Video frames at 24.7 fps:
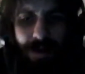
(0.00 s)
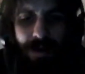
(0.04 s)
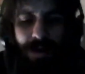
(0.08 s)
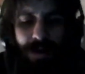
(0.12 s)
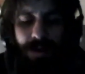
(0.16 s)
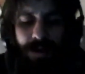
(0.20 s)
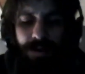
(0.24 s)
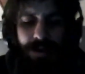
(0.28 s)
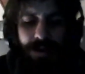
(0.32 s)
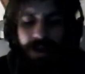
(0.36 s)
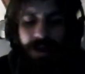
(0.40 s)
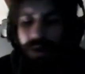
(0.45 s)

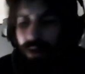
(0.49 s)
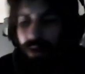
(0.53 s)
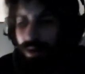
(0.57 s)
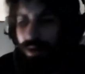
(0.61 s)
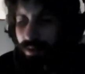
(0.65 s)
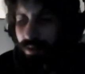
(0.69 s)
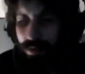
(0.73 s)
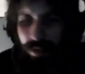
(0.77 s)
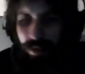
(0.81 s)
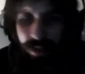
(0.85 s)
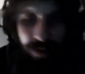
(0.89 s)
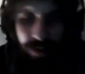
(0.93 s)
Oh yeah.
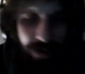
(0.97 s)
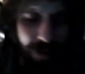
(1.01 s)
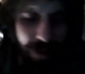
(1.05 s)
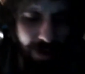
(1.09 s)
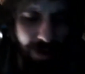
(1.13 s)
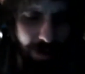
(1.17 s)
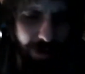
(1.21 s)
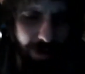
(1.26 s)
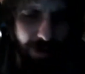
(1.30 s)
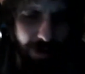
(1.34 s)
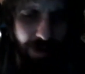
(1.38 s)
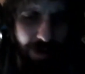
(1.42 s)
And
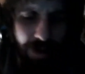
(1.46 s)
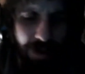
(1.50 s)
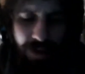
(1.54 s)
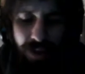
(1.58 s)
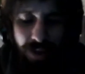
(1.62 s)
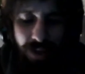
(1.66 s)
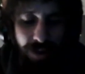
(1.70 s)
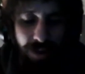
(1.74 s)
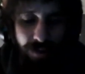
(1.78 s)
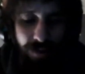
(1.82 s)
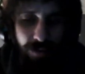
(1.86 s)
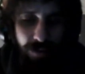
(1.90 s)
you look
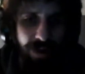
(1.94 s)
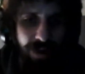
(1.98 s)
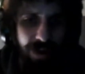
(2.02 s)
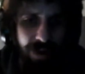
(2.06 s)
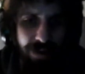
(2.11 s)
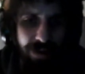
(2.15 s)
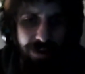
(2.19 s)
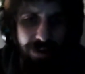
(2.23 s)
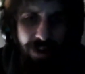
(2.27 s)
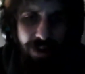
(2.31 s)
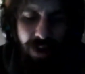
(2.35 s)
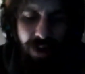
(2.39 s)
at
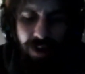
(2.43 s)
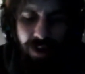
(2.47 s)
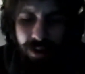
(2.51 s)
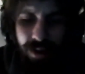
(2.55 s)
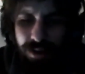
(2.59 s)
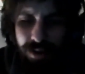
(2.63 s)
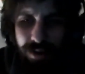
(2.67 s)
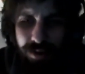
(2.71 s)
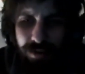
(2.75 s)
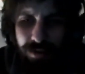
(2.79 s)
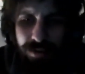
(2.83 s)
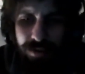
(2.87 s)
what
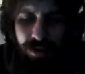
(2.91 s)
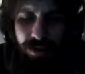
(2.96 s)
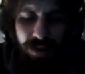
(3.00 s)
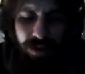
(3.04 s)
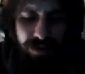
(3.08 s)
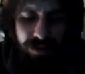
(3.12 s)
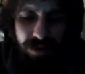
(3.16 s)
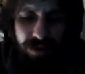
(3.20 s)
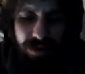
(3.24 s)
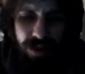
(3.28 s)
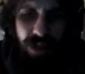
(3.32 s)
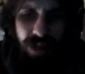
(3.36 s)

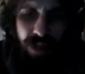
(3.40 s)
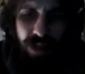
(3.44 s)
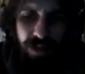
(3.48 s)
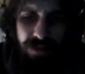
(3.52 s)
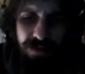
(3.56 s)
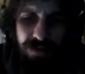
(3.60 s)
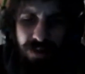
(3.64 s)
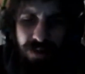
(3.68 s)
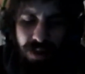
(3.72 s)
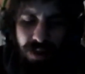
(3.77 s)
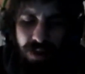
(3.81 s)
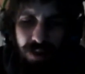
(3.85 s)
Dr. King
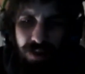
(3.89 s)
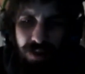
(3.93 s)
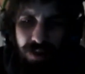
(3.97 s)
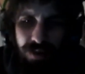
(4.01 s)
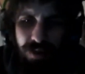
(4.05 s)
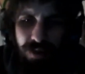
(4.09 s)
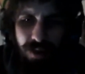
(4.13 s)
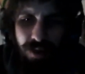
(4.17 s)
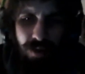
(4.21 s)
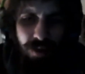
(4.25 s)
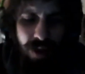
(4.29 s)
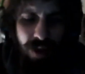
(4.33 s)
said,
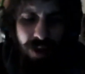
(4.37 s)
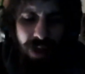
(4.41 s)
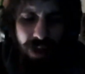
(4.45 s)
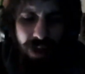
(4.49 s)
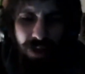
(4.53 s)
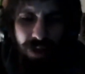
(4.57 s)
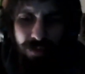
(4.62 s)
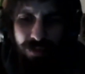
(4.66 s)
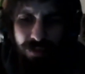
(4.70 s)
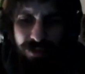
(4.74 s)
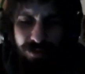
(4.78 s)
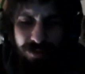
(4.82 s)
I
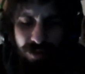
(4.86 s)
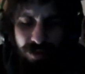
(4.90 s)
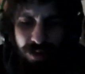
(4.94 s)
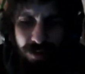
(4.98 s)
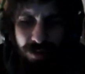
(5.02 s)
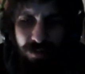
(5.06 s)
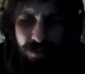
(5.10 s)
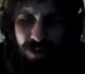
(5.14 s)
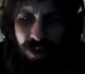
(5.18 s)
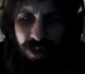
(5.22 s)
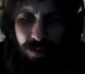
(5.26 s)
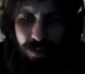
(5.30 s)
have a
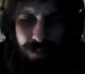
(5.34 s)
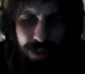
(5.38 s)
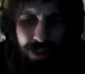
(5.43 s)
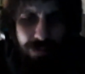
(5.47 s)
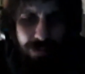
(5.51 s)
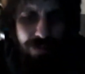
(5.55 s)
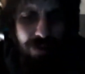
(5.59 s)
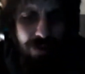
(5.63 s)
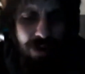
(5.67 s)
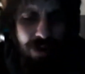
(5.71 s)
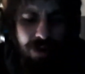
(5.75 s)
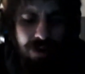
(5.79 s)
dream that
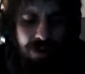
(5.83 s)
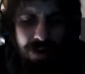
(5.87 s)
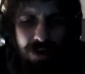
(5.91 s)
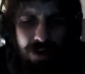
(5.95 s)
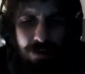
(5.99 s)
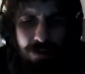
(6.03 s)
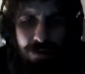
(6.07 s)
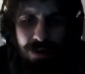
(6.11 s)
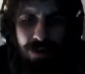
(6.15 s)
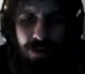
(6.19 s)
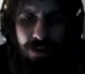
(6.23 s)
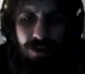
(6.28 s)
people aren't going
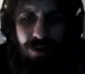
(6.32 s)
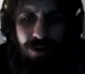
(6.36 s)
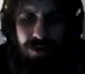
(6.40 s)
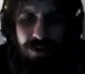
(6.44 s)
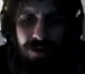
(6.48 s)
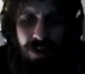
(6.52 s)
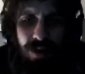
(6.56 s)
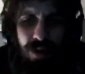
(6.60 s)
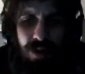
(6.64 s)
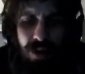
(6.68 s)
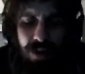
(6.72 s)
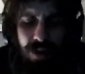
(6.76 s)
to be looked
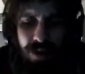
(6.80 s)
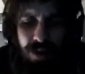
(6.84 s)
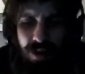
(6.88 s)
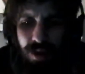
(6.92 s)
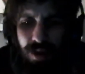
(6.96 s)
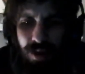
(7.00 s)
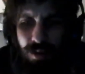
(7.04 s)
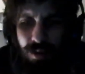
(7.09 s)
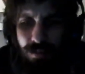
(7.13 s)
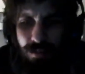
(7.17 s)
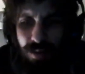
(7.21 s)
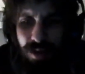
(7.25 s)
at
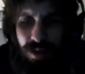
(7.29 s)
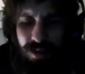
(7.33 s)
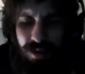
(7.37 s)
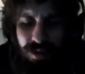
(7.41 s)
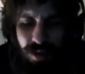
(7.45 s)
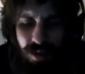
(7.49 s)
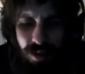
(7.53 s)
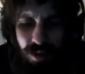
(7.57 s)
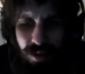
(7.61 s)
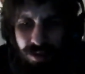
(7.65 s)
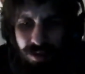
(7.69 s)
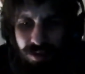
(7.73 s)
by the
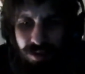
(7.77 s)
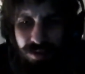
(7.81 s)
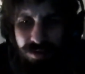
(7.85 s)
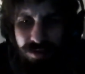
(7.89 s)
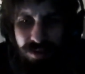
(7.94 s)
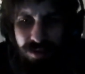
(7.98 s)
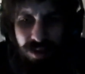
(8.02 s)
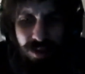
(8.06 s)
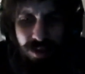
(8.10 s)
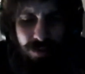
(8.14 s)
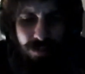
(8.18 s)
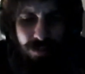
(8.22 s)
color of their
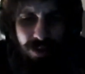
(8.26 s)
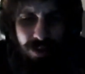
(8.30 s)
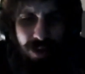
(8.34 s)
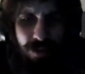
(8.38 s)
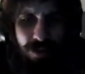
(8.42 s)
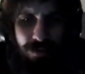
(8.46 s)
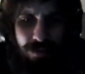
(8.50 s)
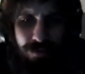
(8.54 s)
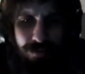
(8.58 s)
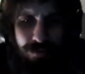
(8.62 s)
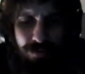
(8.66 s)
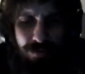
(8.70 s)
skin
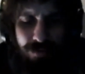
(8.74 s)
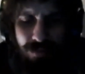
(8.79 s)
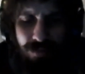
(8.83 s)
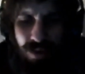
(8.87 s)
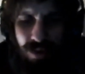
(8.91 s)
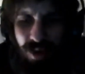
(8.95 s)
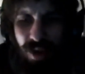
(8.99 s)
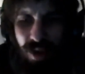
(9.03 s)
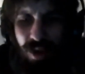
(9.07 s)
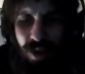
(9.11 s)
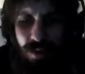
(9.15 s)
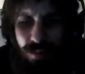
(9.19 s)
but
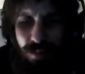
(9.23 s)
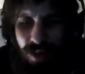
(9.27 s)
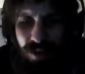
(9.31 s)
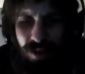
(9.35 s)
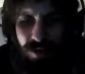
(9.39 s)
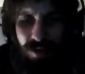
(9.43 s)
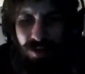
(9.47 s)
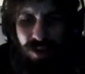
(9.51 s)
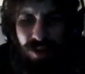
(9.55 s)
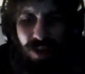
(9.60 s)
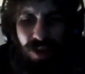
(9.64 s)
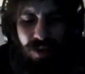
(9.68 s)
by
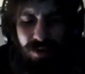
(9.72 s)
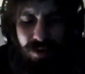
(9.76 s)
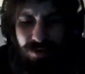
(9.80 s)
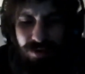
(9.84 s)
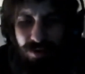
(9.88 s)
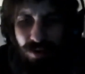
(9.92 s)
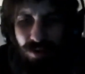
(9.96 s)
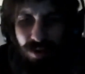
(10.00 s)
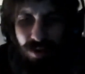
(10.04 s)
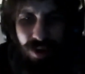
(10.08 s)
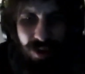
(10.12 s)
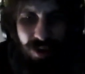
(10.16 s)
their
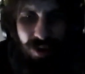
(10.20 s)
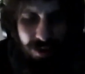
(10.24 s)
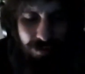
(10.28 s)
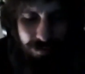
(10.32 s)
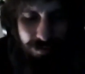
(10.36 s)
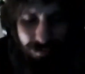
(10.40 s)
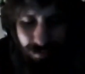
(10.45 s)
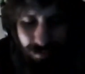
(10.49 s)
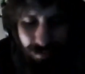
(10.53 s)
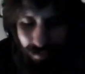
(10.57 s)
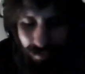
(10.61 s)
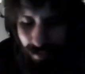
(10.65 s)
character.
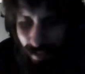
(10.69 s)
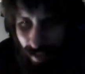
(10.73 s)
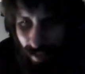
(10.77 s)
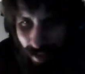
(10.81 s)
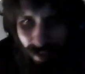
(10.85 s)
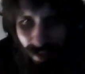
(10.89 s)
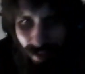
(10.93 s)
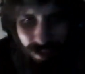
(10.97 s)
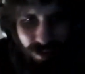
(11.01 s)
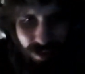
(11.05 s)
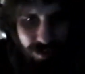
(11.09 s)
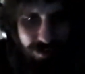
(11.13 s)
I'm
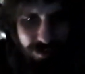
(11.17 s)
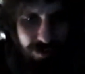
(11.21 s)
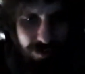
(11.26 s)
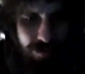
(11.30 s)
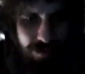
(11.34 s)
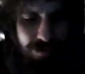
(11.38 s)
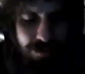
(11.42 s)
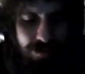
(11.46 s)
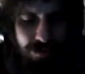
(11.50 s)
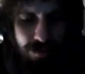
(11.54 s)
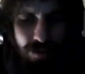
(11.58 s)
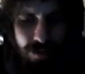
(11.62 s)

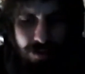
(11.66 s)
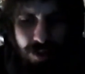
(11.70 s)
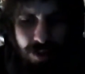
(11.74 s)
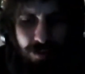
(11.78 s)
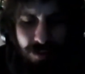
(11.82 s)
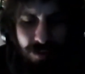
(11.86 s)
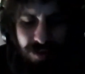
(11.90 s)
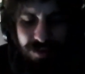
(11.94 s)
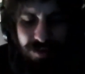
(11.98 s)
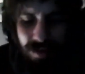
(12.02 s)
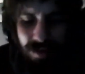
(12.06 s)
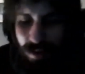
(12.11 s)

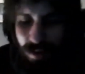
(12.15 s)
missing